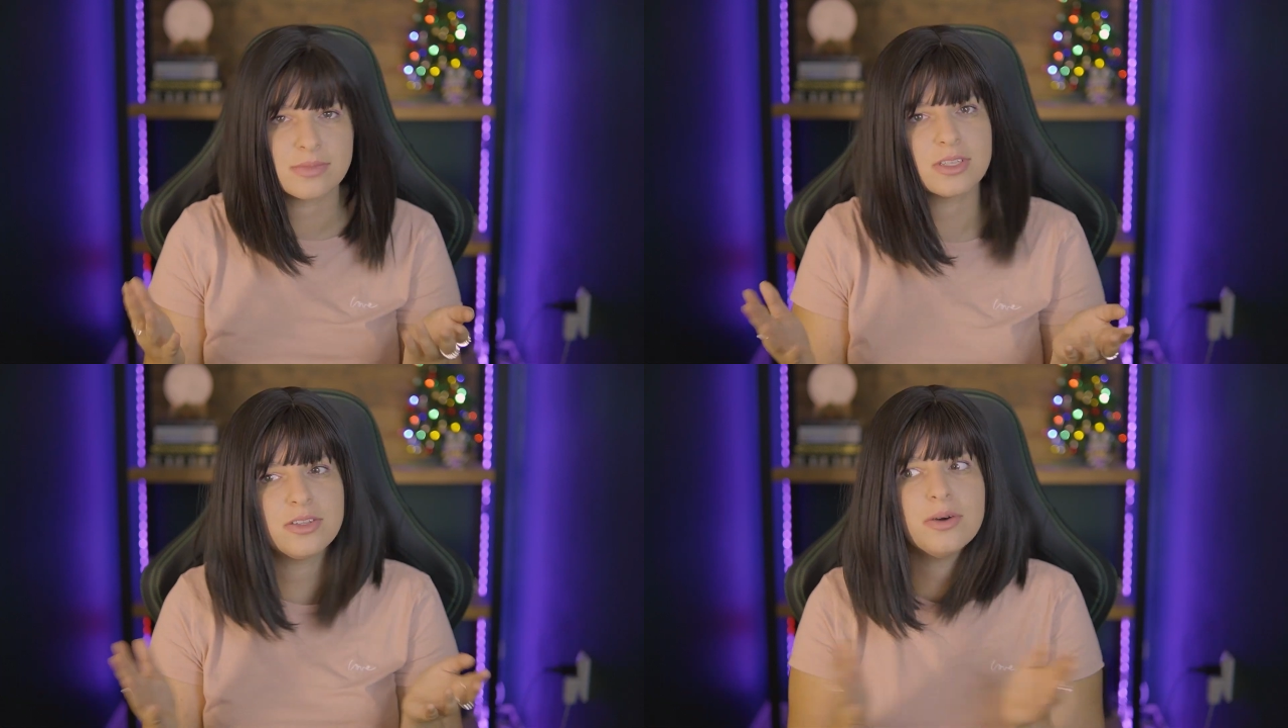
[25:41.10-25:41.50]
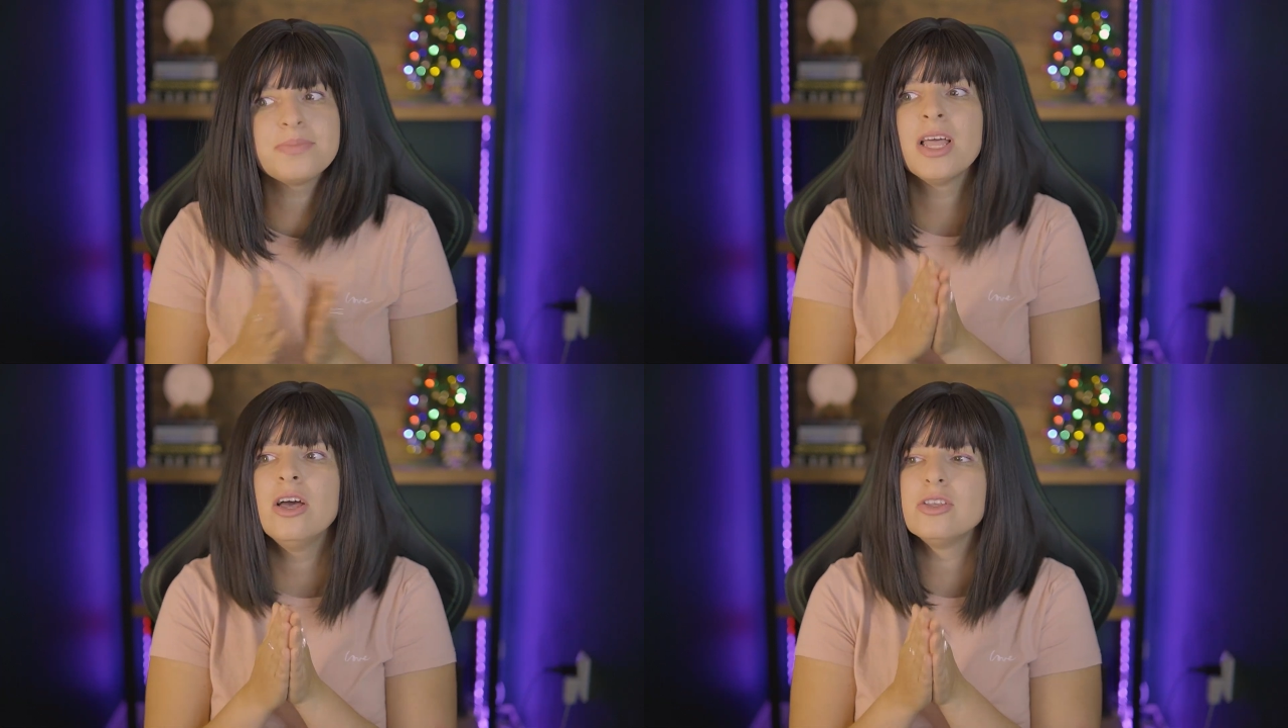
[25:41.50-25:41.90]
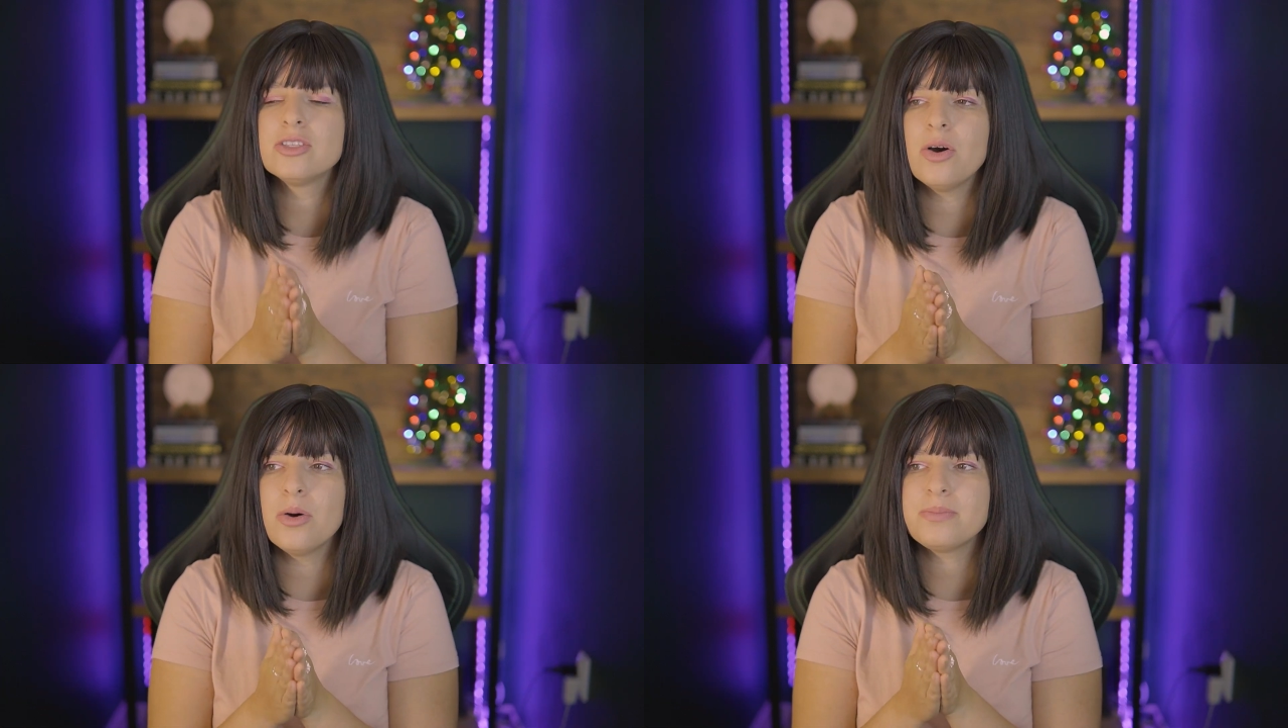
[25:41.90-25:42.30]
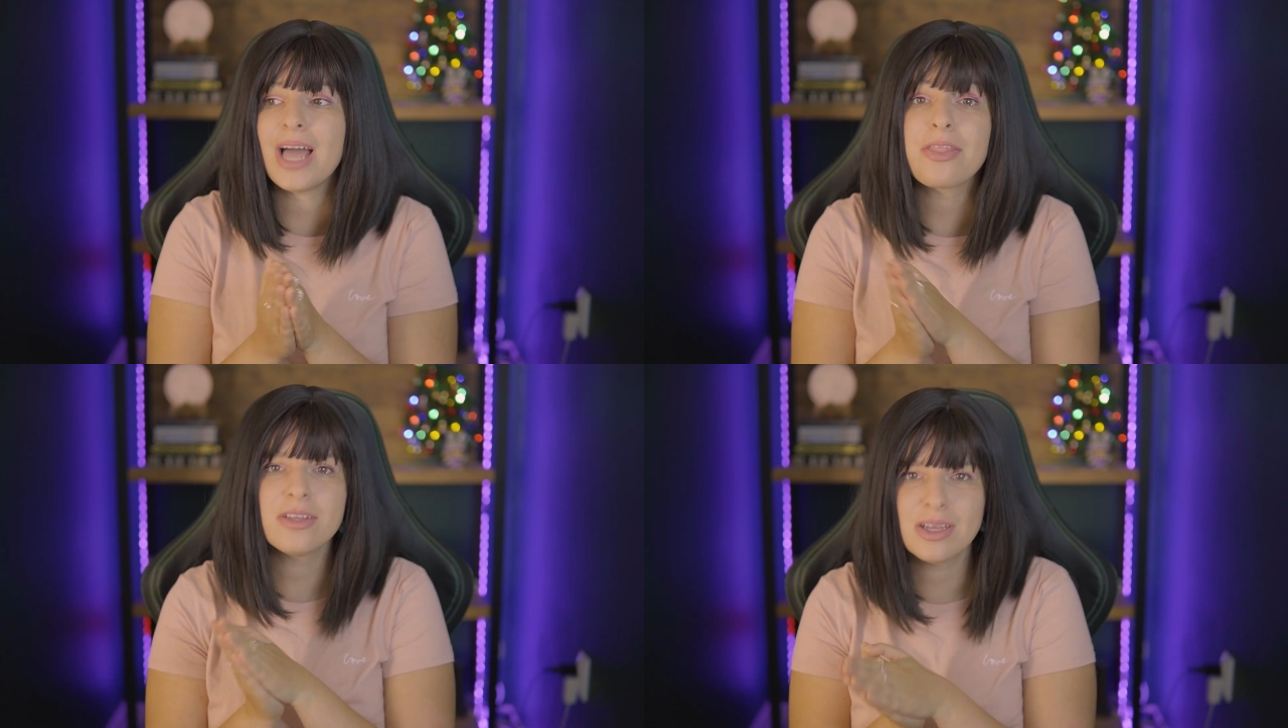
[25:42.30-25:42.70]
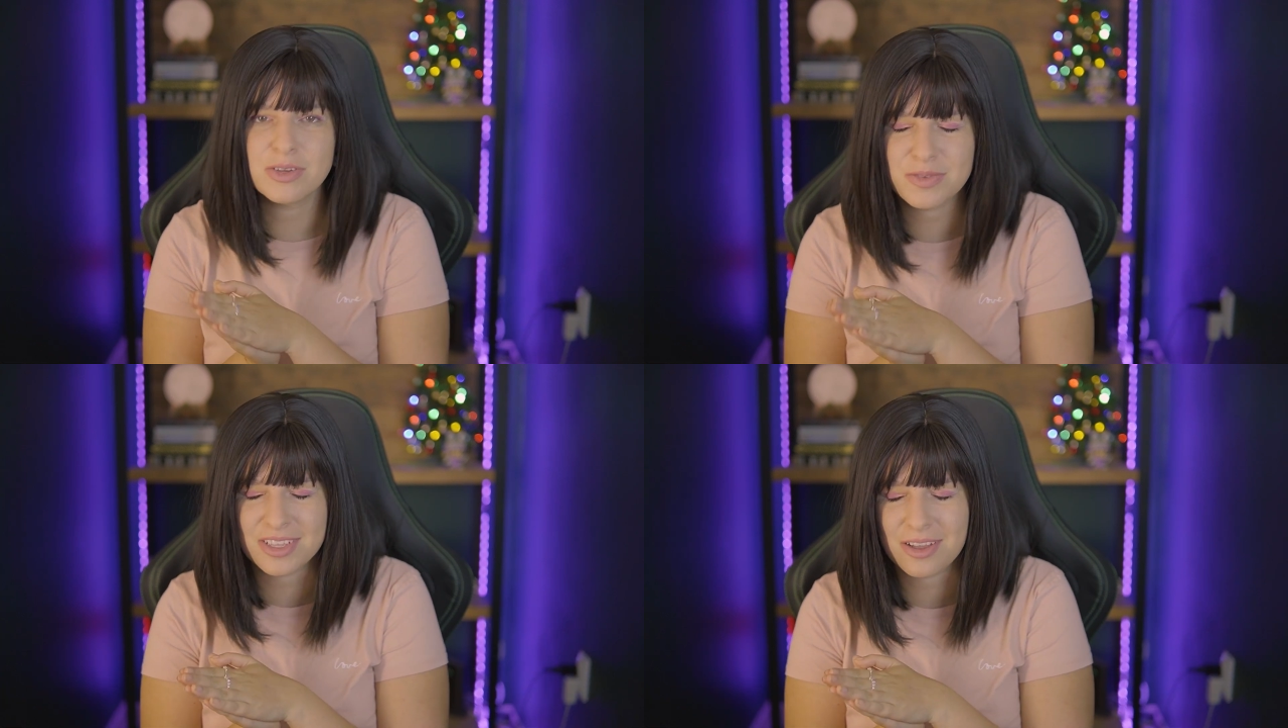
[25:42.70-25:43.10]
you know. So I thought that
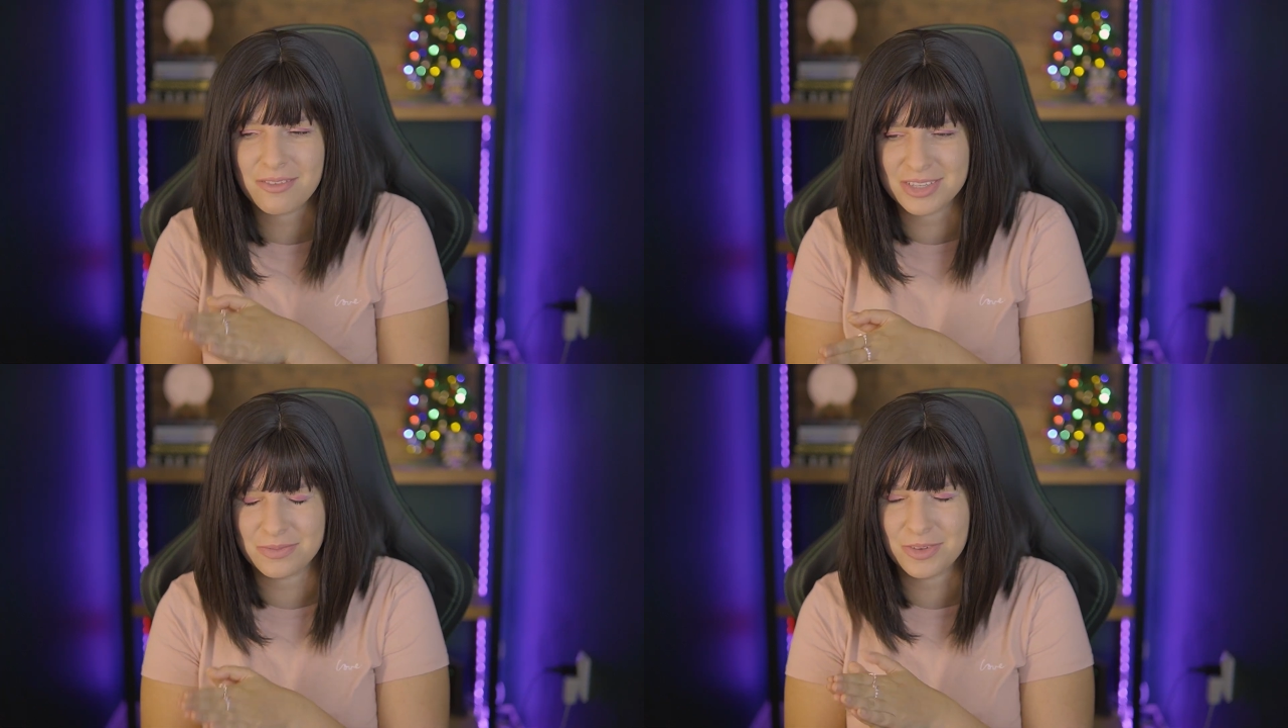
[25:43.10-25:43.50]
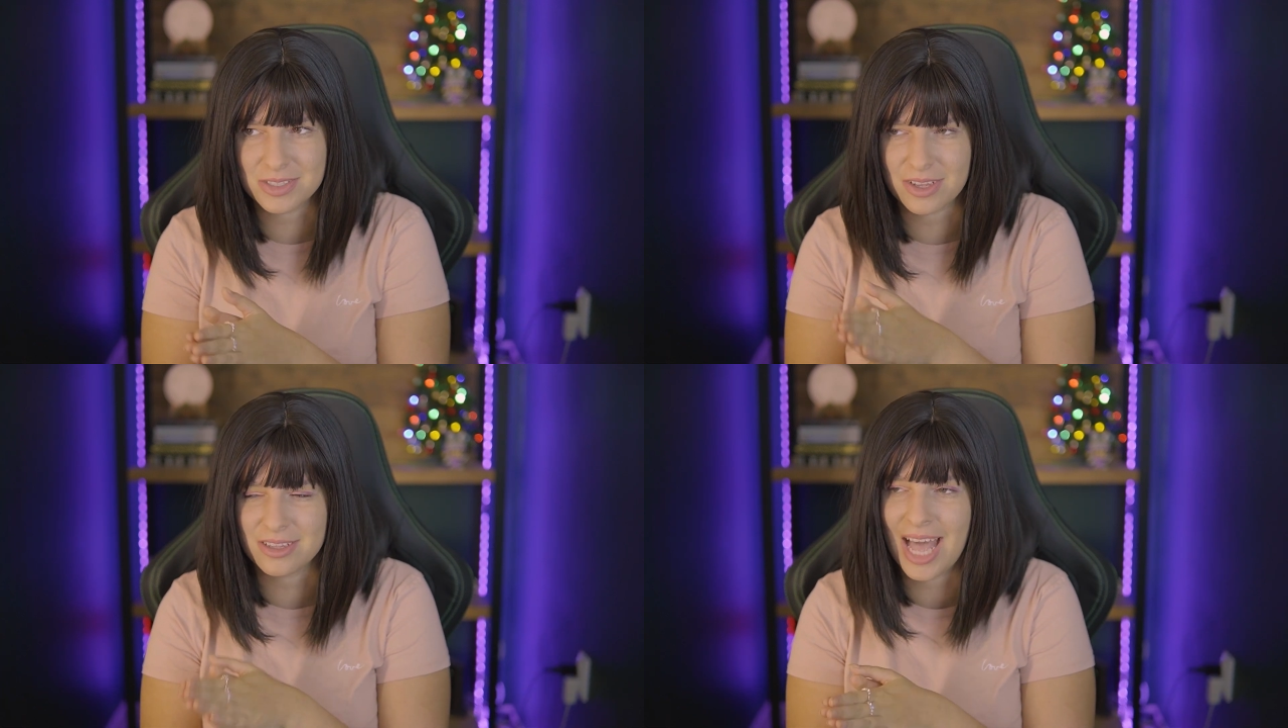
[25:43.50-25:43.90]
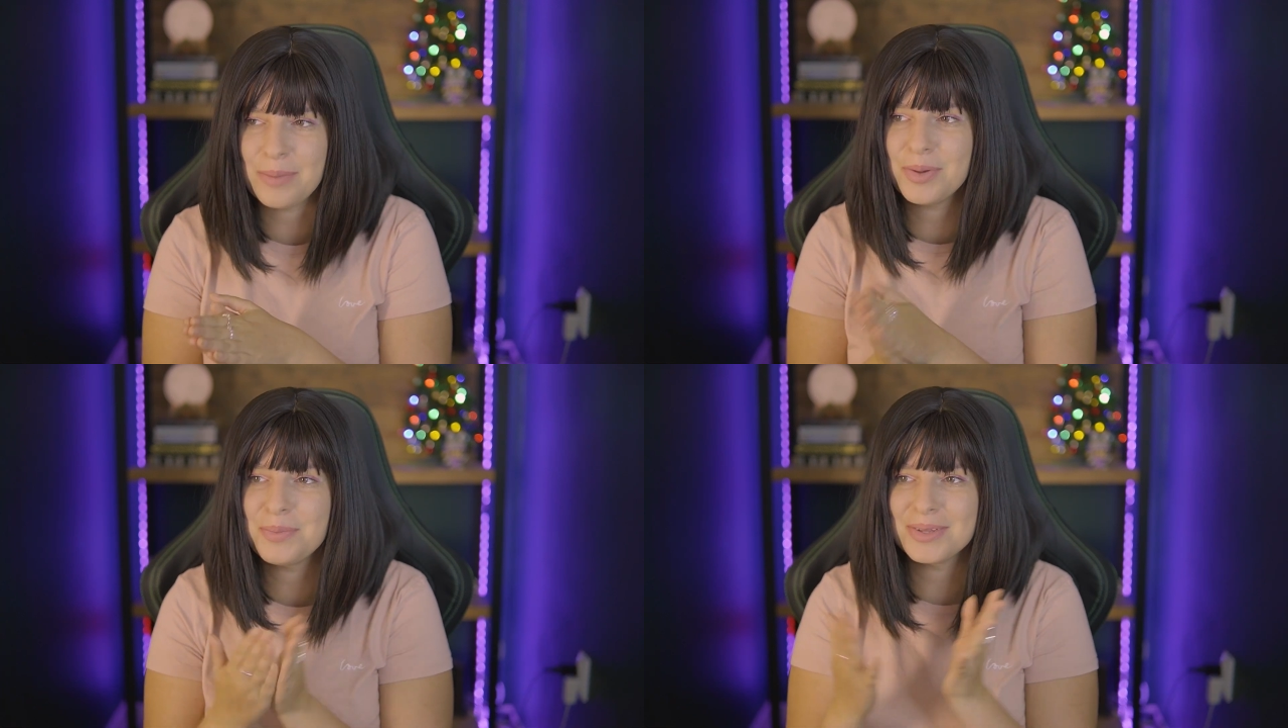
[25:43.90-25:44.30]
was what was gonna happen,